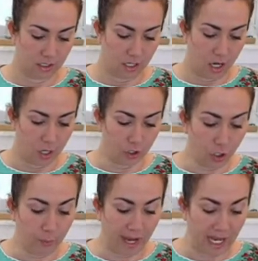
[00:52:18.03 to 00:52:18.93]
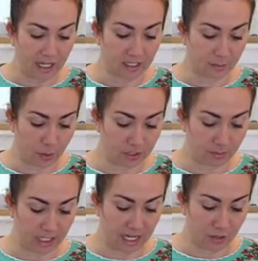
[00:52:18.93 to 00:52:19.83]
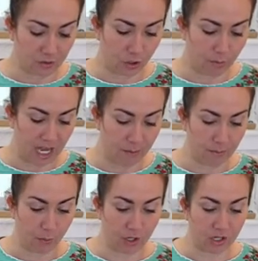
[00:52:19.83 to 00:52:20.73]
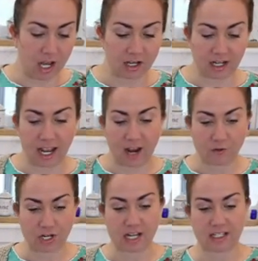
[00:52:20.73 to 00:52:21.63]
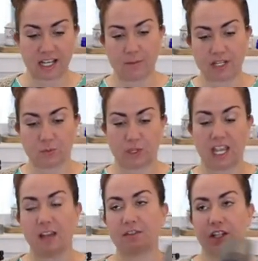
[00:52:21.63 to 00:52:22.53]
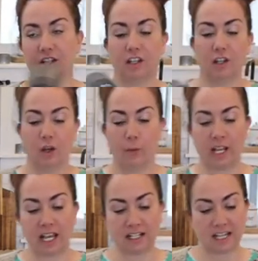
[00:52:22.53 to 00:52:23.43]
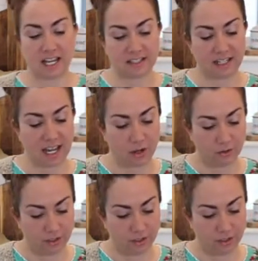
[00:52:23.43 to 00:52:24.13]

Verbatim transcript: our new paint is supposed to be an outdoor paint, but we're not going to advertise that because we have to we got to test it out.